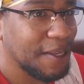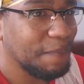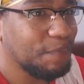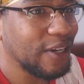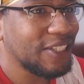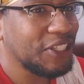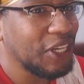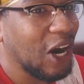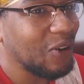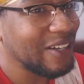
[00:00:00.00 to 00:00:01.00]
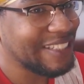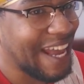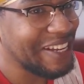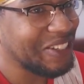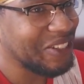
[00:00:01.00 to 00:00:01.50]
Prince Yo, is
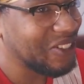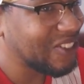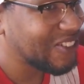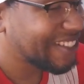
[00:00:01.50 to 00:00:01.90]
that you?